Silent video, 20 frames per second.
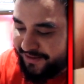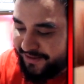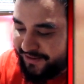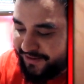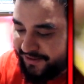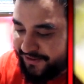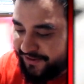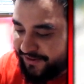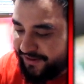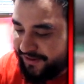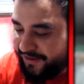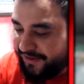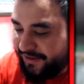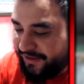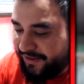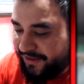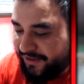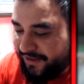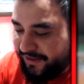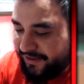So
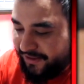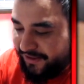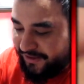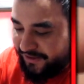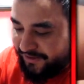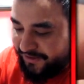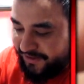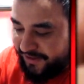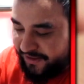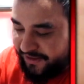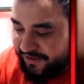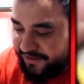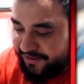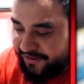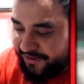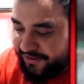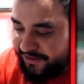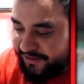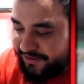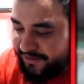let's get into
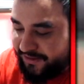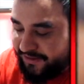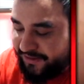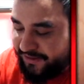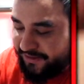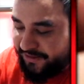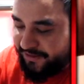this.